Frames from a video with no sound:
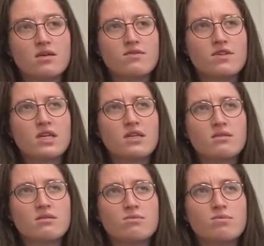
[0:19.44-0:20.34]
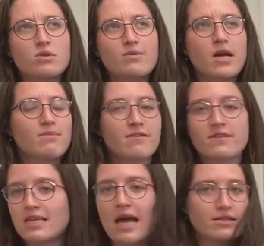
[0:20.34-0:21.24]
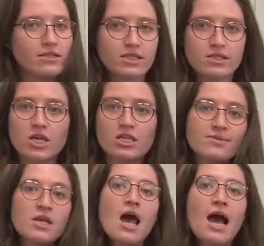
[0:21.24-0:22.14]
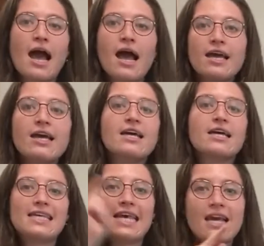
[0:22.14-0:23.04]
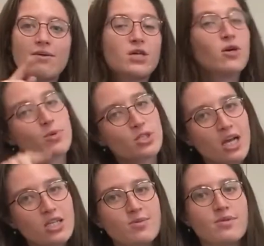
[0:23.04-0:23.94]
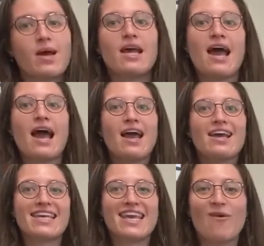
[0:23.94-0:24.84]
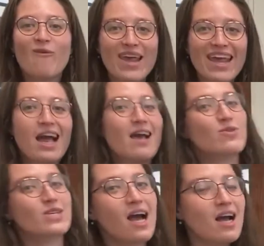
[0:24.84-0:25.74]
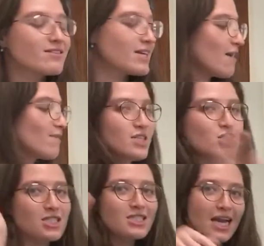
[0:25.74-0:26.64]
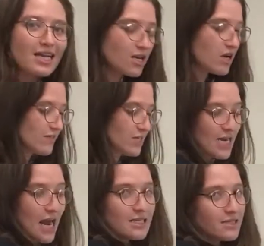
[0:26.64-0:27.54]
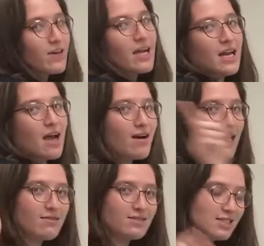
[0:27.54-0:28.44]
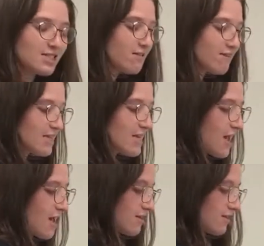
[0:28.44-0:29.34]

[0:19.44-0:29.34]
Vegan blueberry muffins. I don't think they're chocolate chip. I can't, but you can put chocolate chips in your mouth. I can't wait. I'm really hungry. I'm going to just send it over to Natalie right now, and I will see you at the end.